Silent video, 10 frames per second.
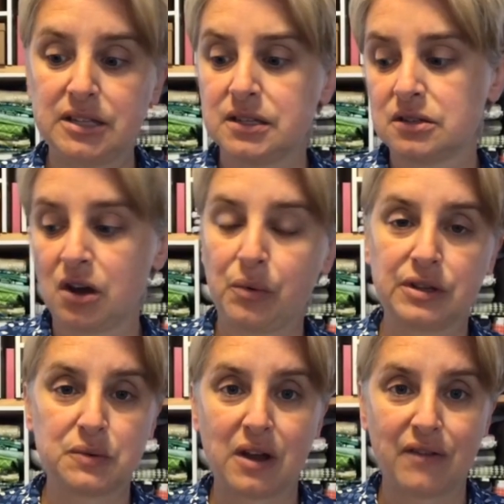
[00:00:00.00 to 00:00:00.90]
to start.
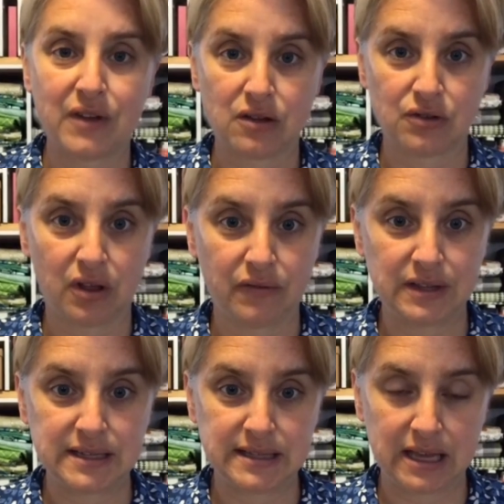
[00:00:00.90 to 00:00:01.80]
That's where I found all of
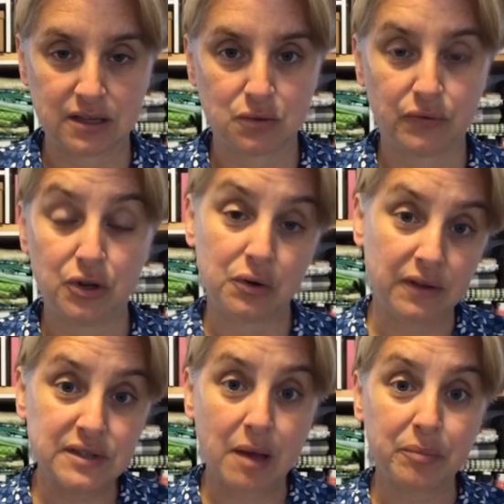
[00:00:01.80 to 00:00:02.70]
these things. So if you don't have
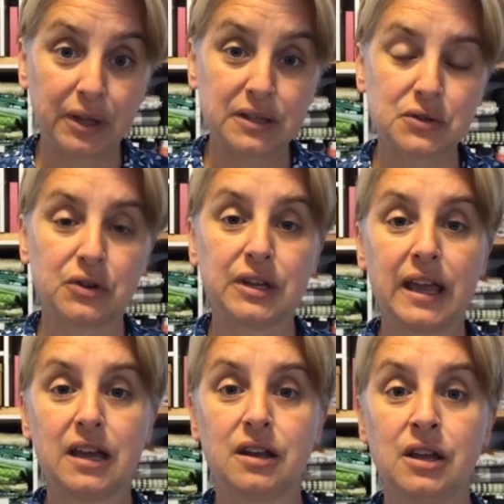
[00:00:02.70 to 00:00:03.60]
templates or you
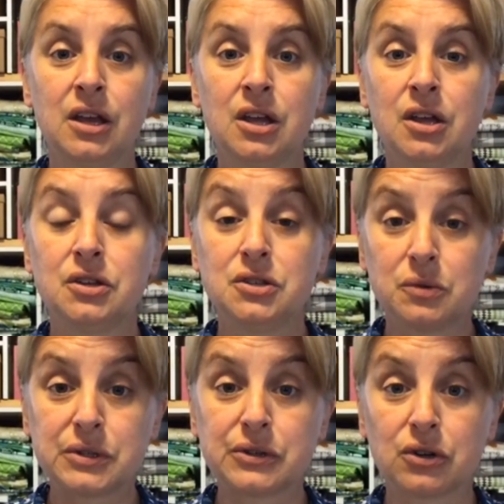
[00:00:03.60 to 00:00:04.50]
can't do a
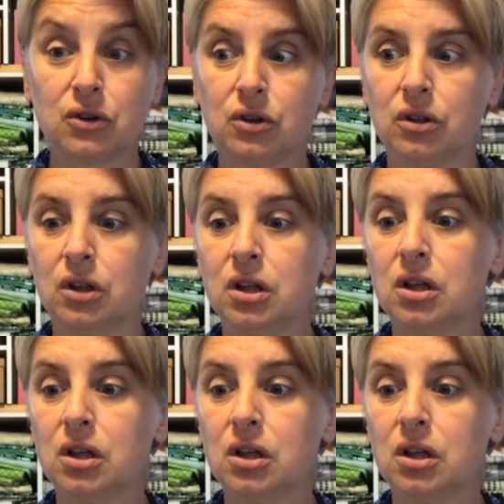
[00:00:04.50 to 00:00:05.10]
circle,